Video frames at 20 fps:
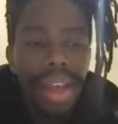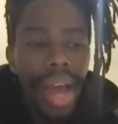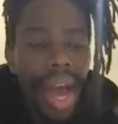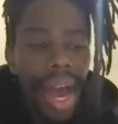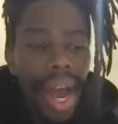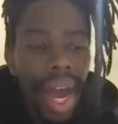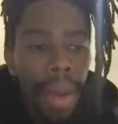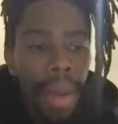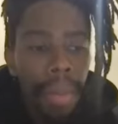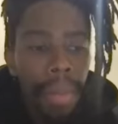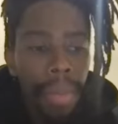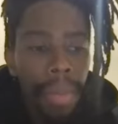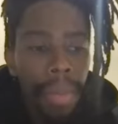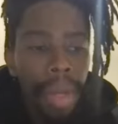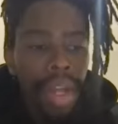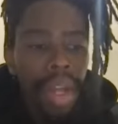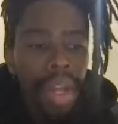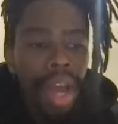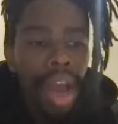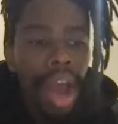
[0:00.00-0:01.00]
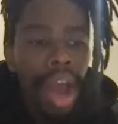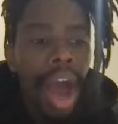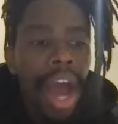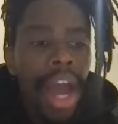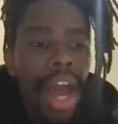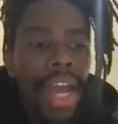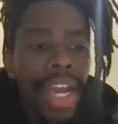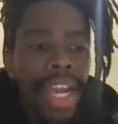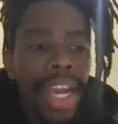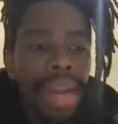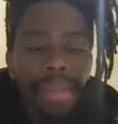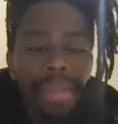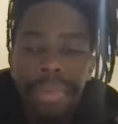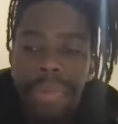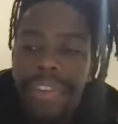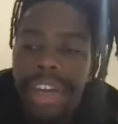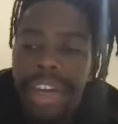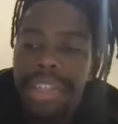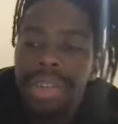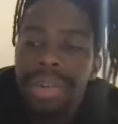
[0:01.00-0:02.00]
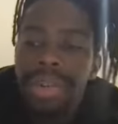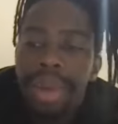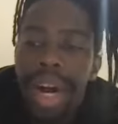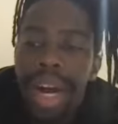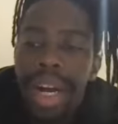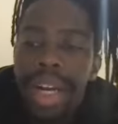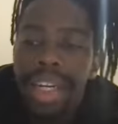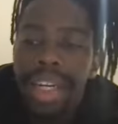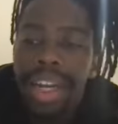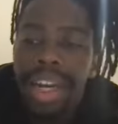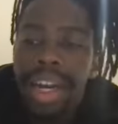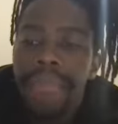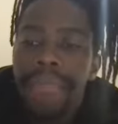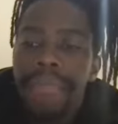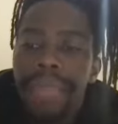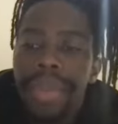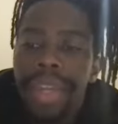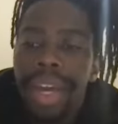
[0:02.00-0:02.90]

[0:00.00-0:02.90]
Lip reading: I am a professional marketer.